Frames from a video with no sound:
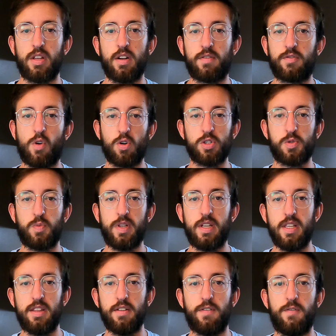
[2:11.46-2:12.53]
And of course we
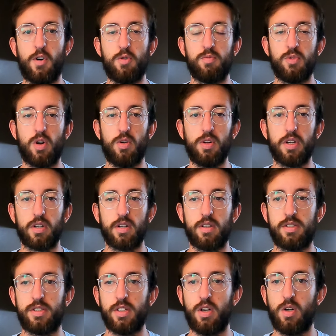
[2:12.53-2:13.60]
need the foam
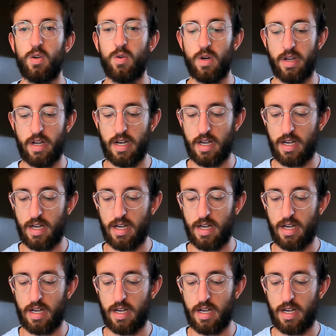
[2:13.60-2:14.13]
roller. So